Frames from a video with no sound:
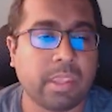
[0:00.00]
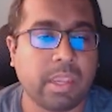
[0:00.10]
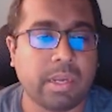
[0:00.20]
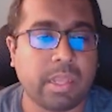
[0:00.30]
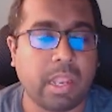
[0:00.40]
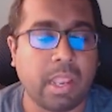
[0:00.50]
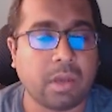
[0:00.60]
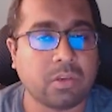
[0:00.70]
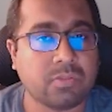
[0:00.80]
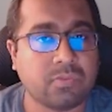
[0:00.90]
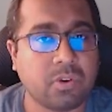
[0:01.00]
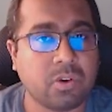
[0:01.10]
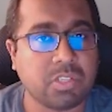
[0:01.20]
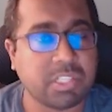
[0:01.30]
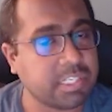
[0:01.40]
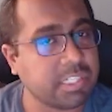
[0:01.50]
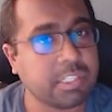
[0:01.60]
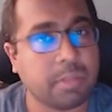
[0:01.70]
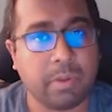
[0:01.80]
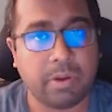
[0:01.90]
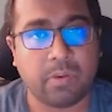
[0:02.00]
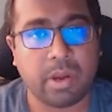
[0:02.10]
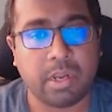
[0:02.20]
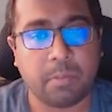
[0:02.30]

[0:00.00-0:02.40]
It allows for changing the bitrate